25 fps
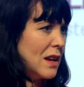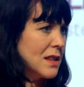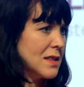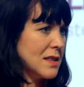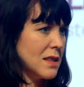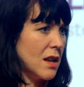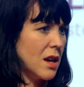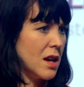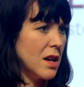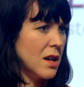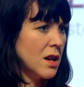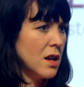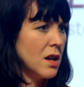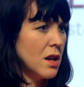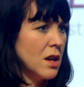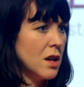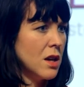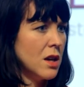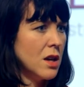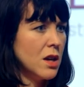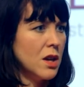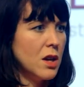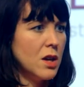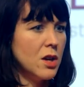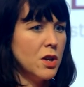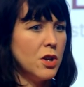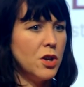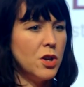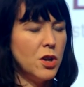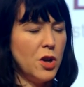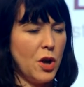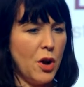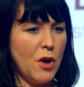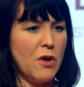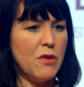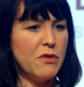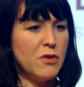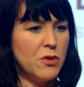It's like, you
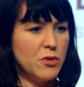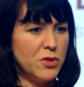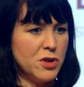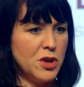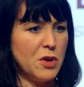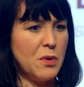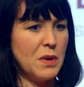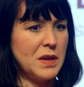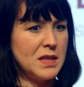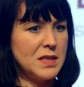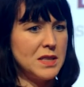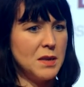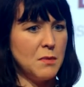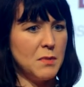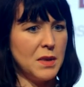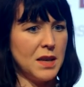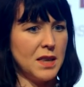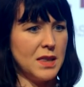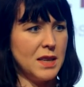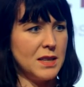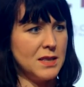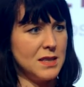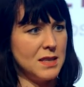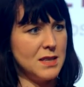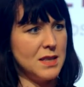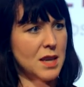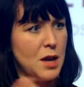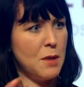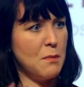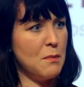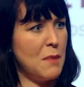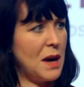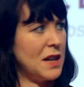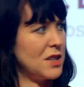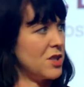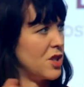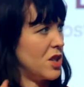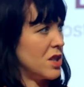know, if you're doing something and there's a certain
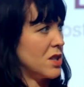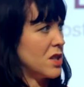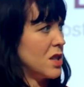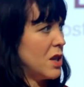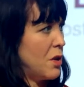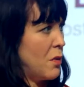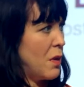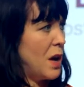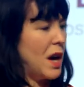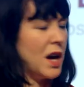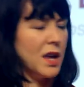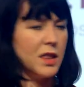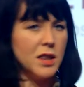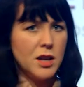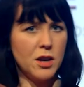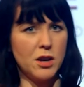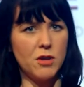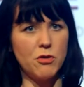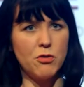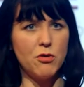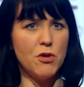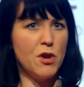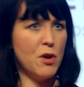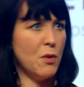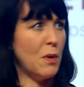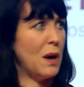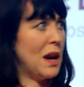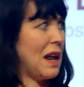magic to it and the crew are